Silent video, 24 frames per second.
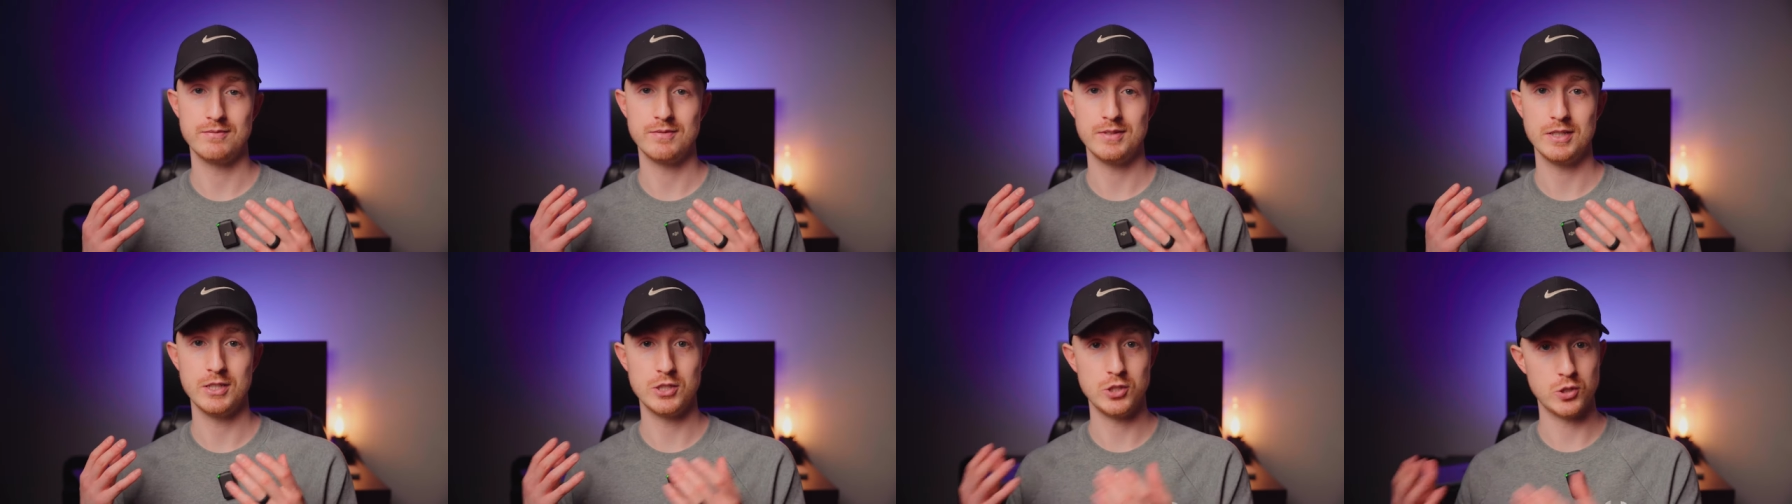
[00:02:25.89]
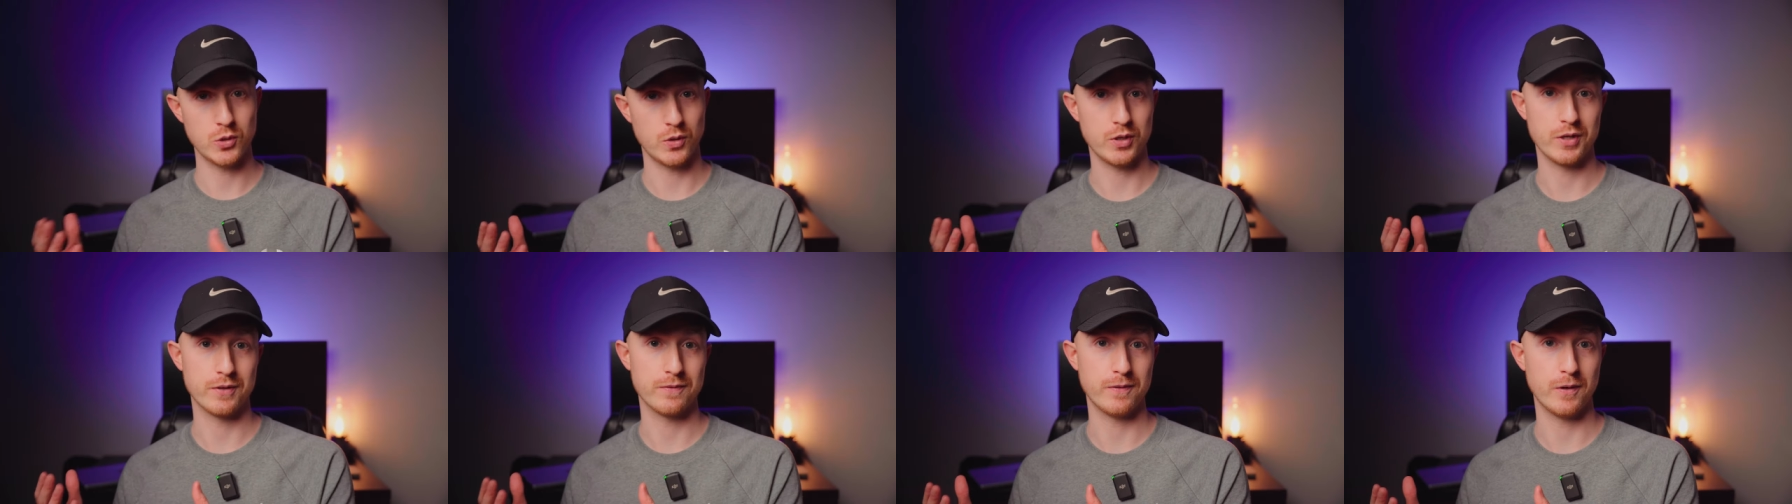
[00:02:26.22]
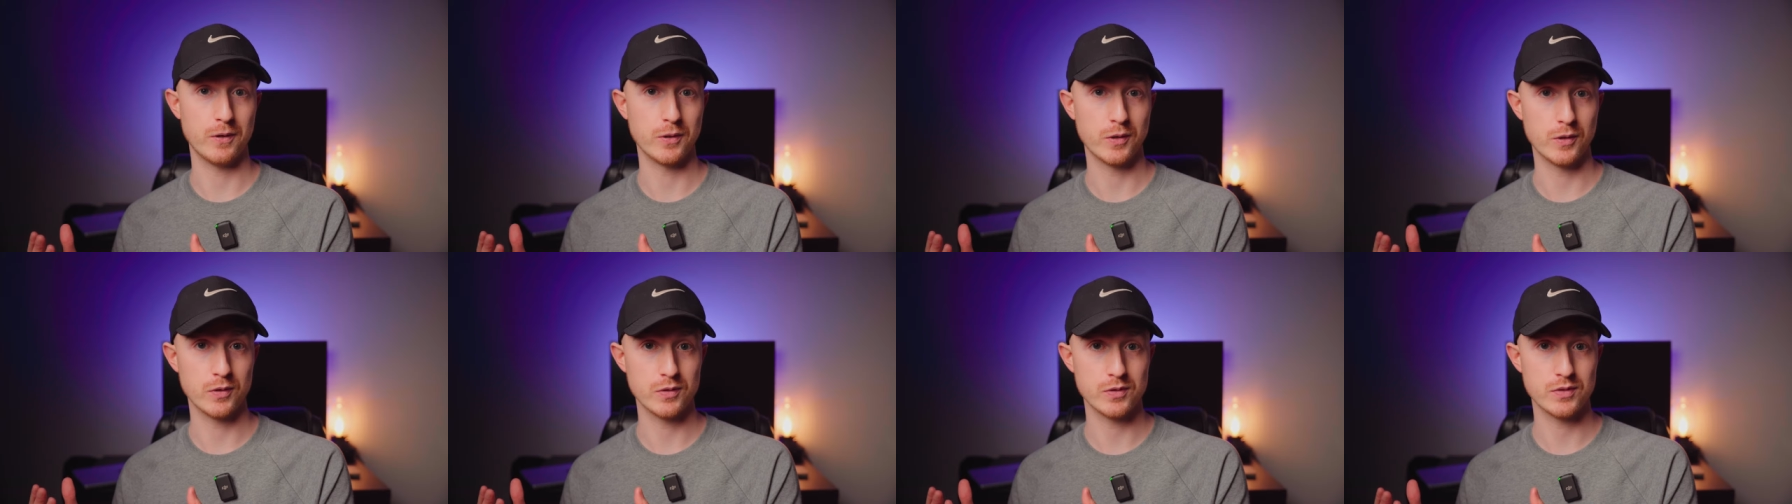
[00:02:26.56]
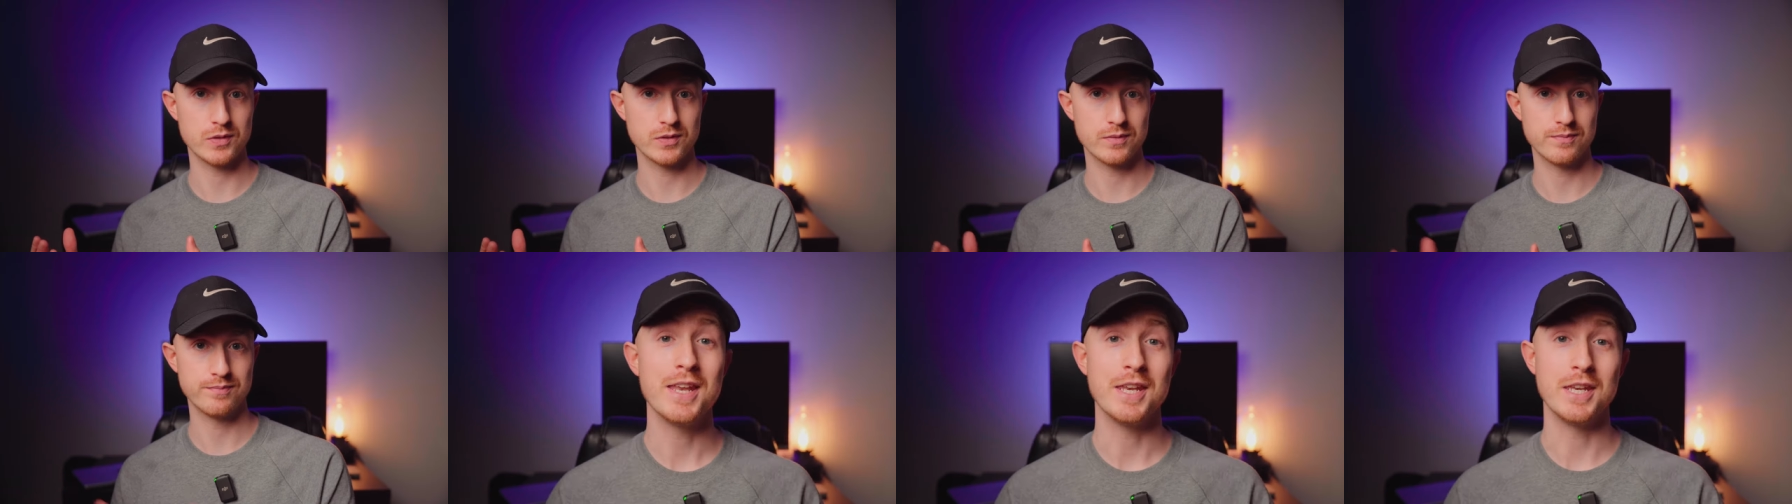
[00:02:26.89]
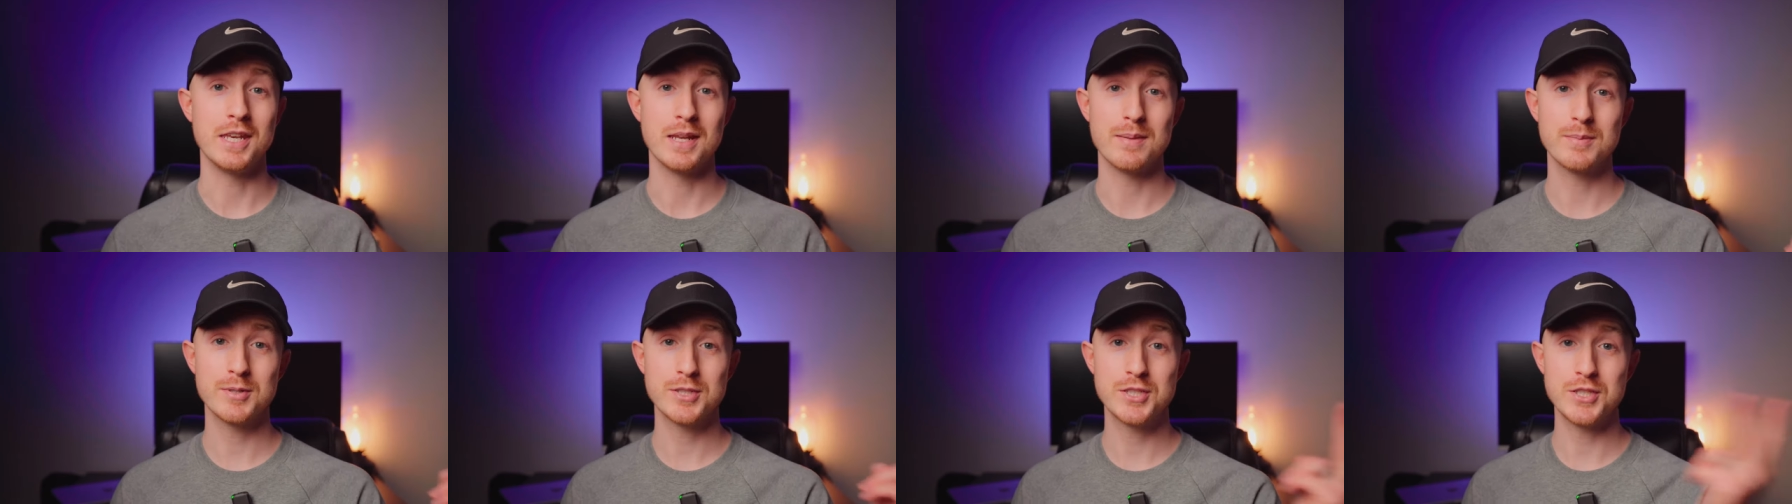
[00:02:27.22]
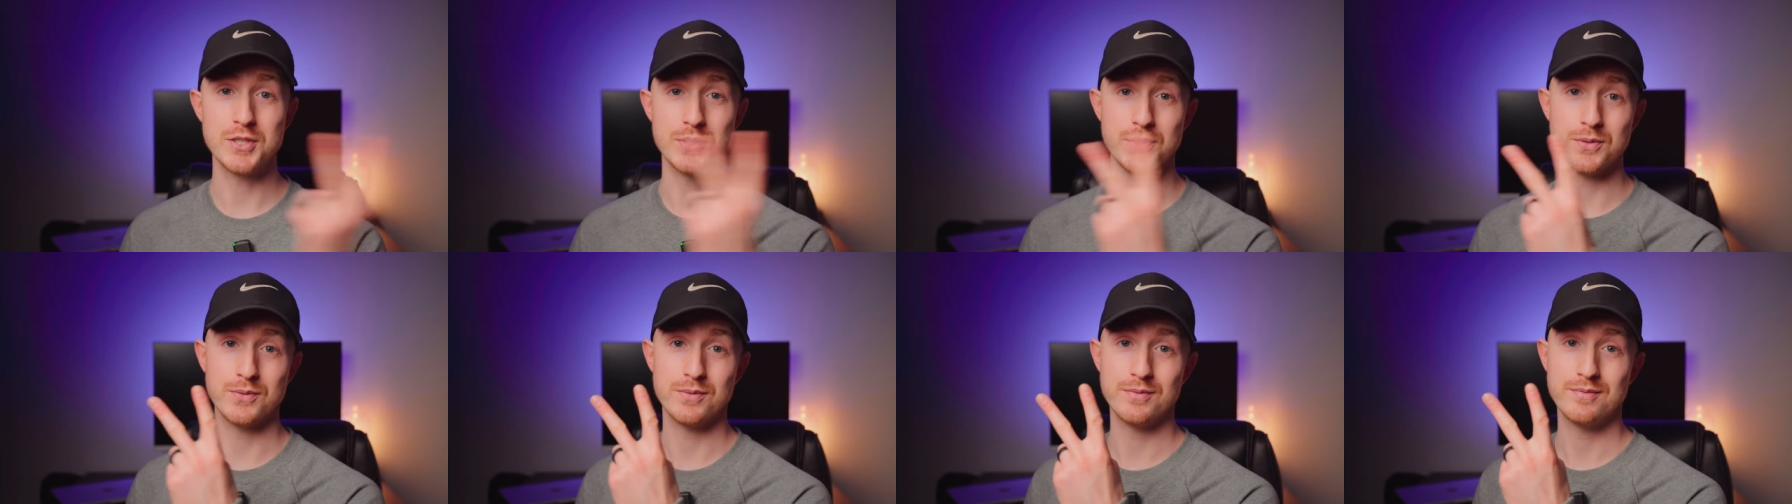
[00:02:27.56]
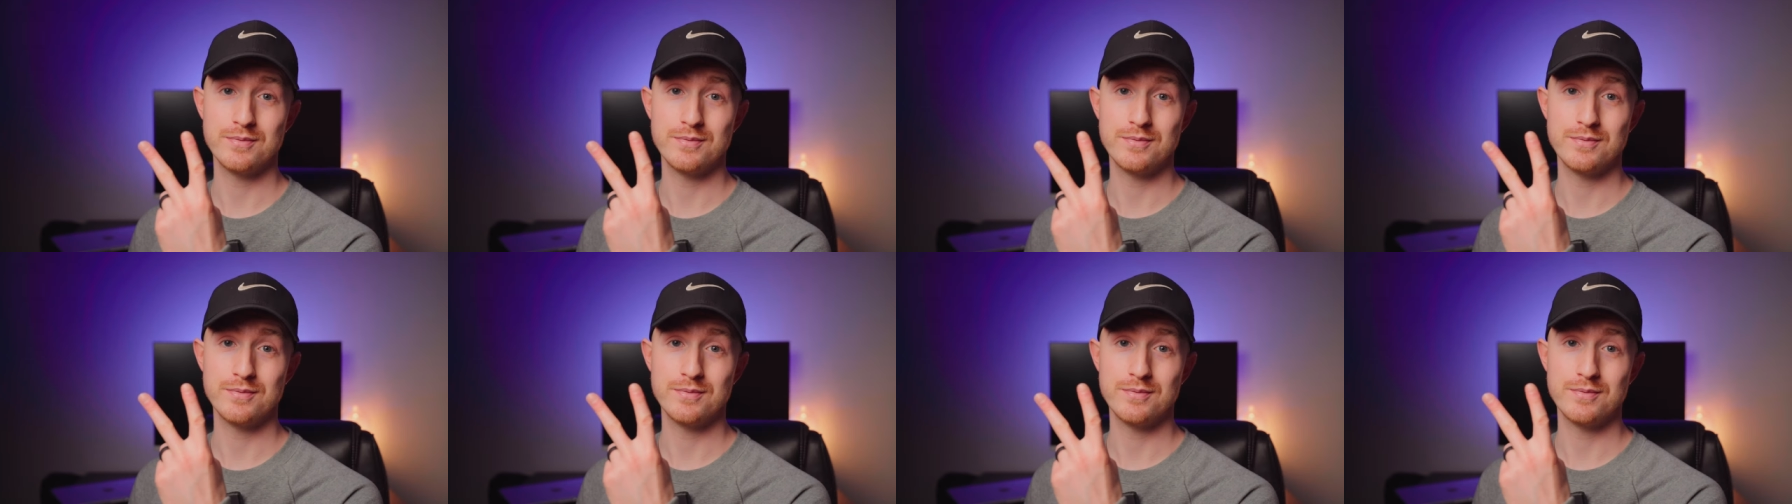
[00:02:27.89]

enjoy your photos. Number 2,